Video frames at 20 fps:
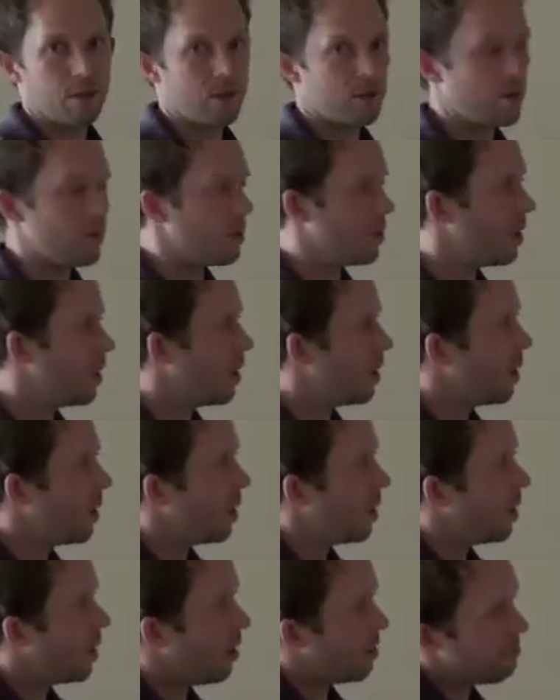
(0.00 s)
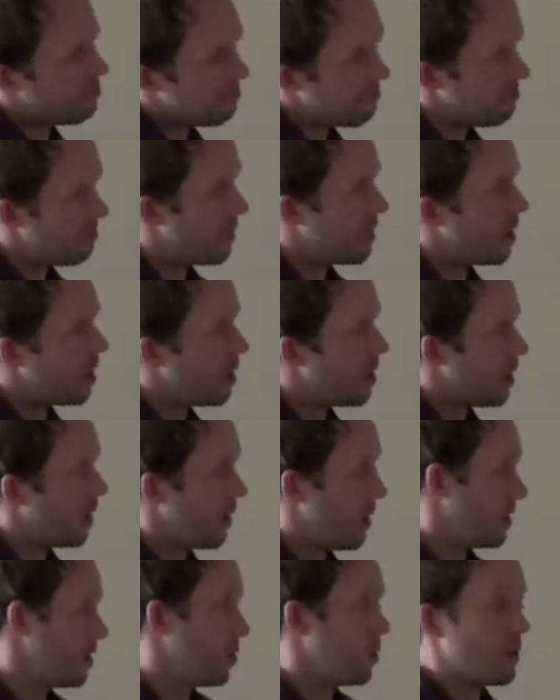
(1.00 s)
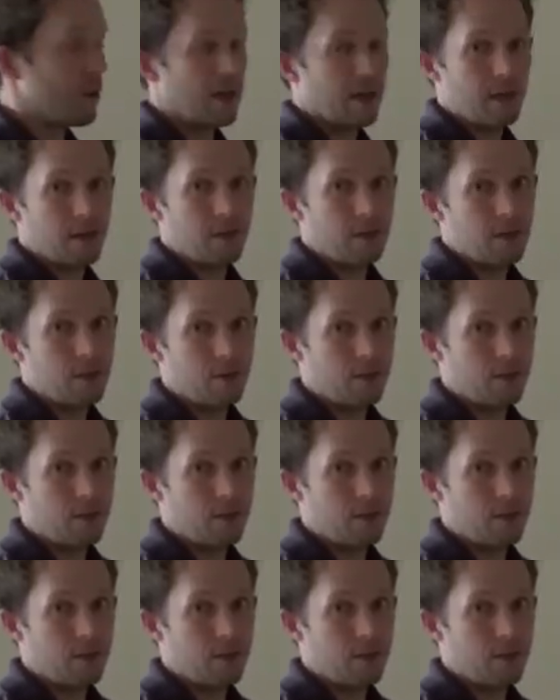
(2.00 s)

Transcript: So that's okay.